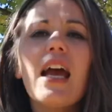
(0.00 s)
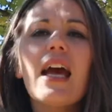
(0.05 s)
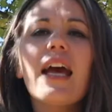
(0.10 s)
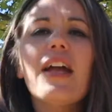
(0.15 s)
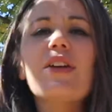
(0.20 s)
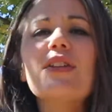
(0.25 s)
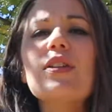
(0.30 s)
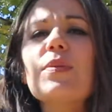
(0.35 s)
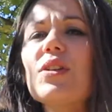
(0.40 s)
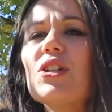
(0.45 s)
And
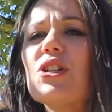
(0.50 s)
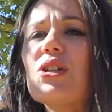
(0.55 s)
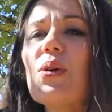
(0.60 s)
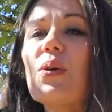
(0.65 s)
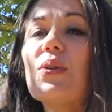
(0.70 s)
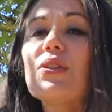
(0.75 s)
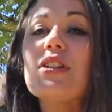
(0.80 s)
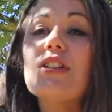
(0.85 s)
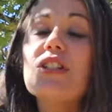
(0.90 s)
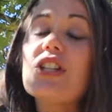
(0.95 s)
also be
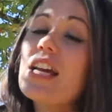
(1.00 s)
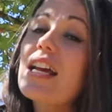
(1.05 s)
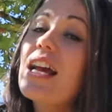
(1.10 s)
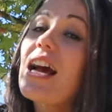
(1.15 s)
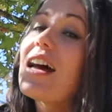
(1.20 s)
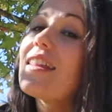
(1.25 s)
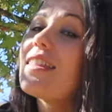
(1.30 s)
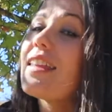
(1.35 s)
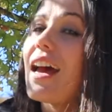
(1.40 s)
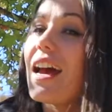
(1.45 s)
sure to check
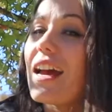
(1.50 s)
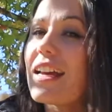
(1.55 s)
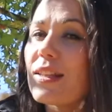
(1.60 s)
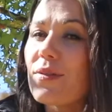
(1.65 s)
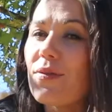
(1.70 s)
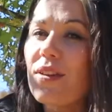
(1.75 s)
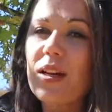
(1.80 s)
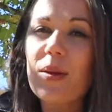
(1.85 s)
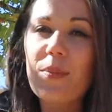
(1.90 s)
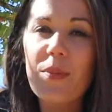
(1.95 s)
out the
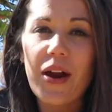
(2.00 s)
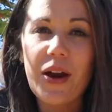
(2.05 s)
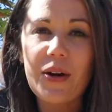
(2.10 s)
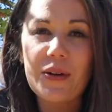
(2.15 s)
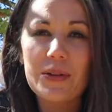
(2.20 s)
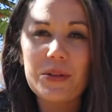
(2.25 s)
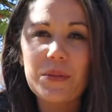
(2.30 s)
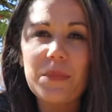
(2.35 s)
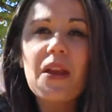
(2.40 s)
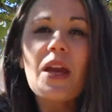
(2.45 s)
ASFN
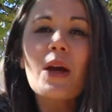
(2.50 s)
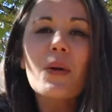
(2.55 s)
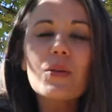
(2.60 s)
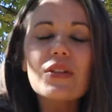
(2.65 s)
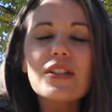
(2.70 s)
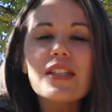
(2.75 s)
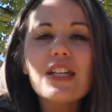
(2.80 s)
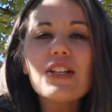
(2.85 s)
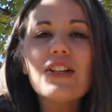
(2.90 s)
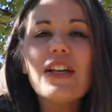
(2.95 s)
apparel. We'll
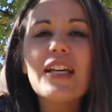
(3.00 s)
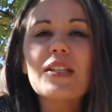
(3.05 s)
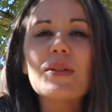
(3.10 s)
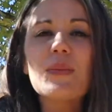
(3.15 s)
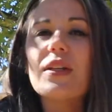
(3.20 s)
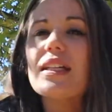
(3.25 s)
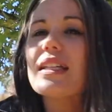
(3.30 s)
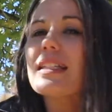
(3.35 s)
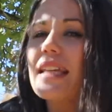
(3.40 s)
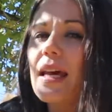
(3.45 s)
see you next
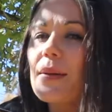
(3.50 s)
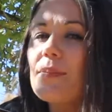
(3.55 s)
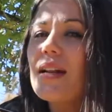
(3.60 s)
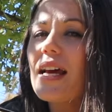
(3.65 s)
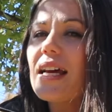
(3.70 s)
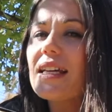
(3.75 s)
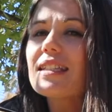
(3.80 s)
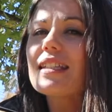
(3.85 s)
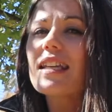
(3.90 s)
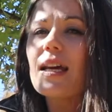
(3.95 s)
week, same
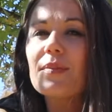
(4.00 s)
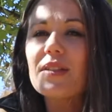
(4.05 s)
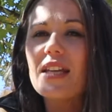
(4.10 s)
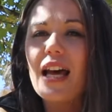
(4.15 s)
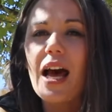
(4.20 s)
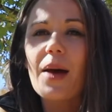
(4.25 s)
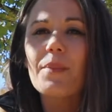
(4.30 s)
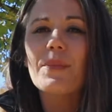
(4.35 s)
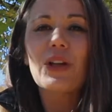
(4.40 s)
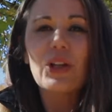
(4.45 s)
place, same
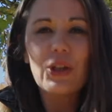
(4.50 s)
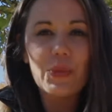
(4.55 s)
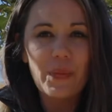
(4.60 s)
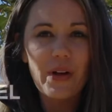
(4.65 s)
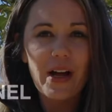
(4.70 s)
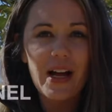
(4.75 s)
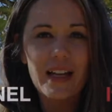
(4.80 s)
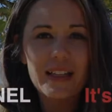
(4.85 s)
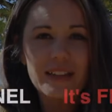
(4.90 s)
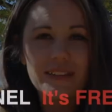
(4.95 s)
time.
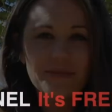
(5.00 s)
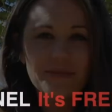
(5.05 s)
Goodbye.